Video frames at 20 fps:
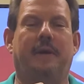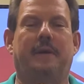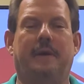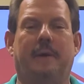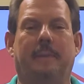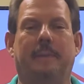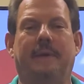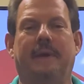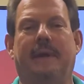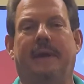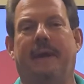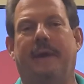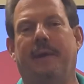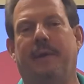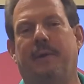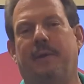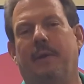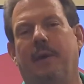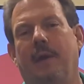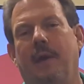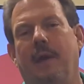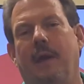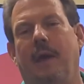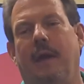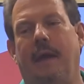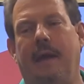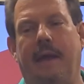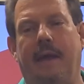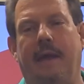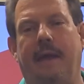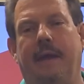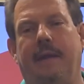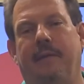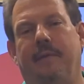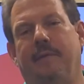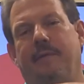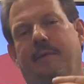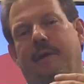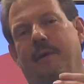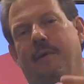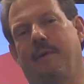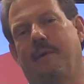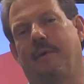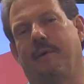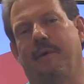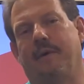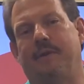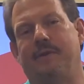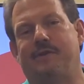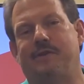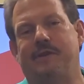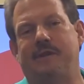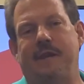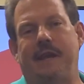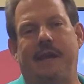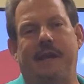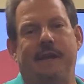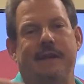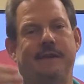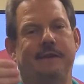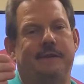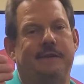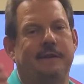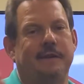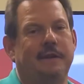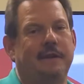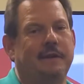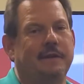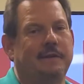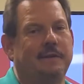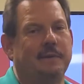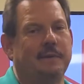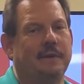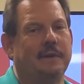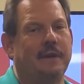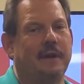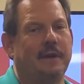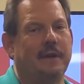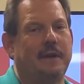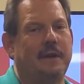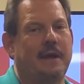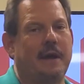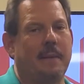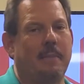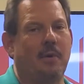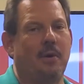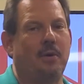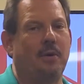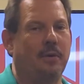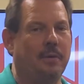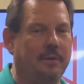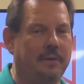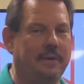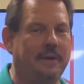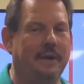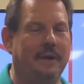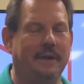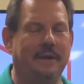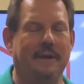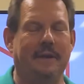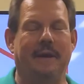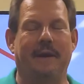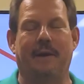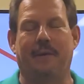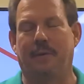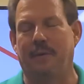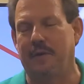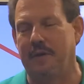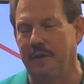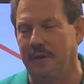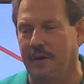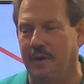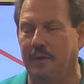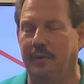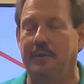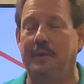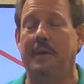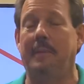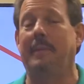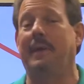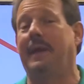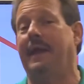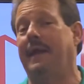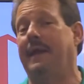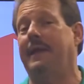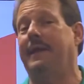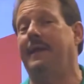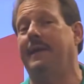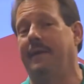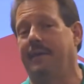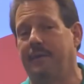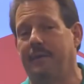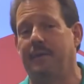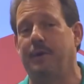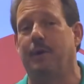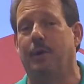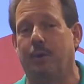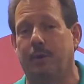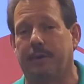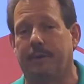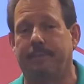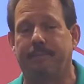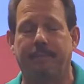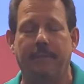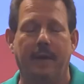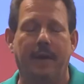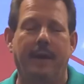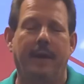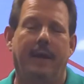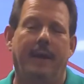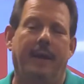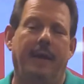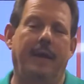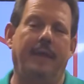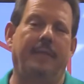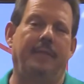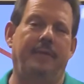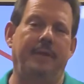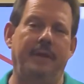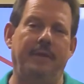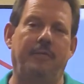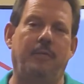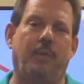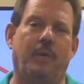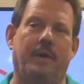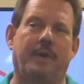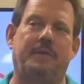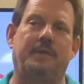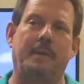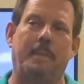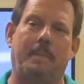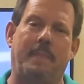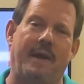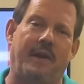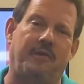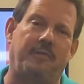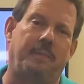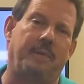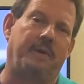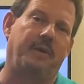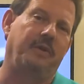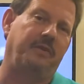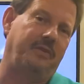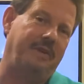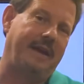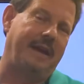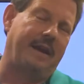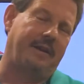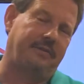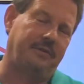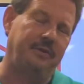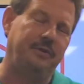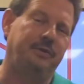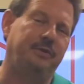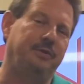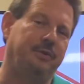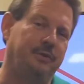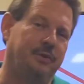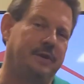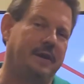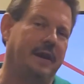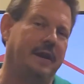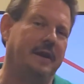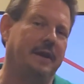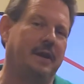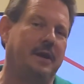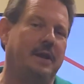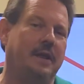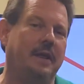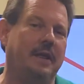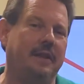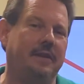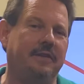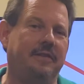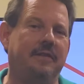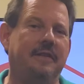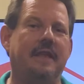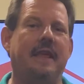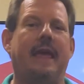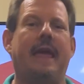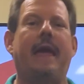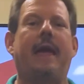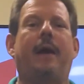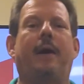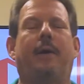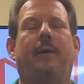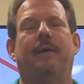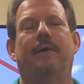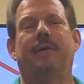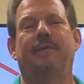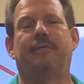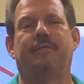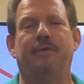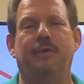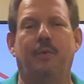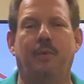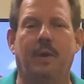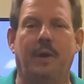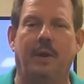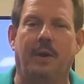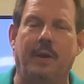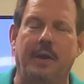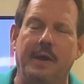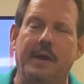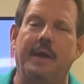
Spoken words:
come together, and they are going to change into another chemical in the air, eliminating the odor. And these work the best because they actually do kind of cleanse the air, if you will,